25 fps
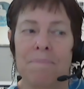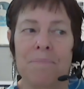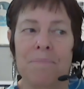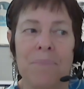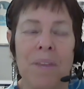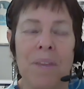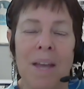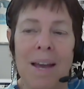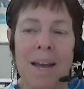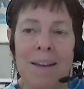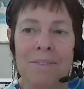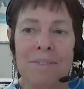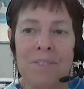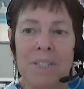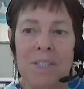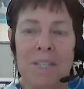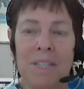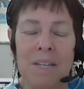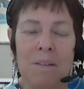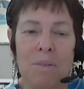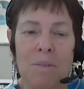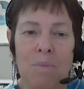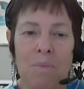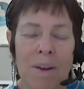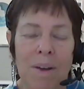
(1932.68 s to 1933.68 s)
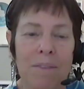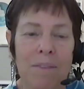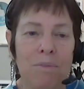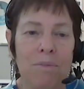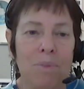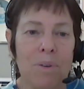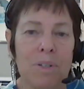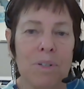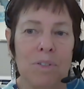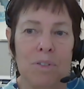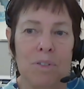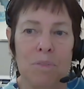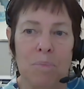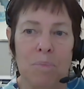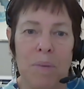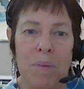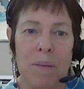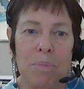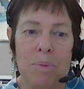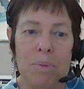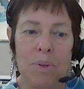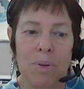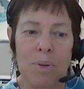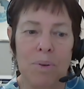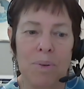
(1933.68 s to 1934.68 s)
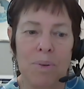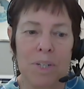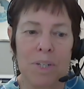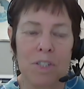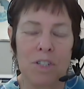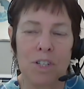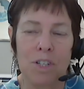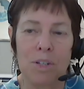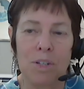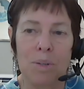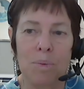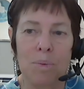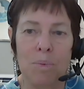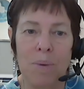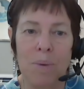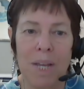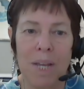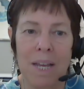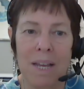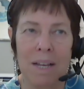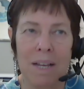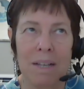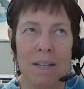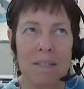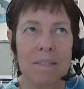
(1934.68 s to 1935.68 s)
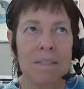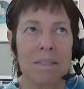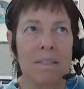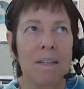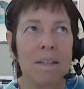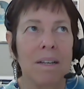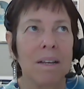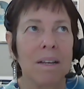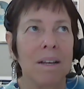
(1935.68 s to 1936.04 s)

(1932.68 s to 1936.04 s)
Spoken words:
I've worked with people who in 2 weeks,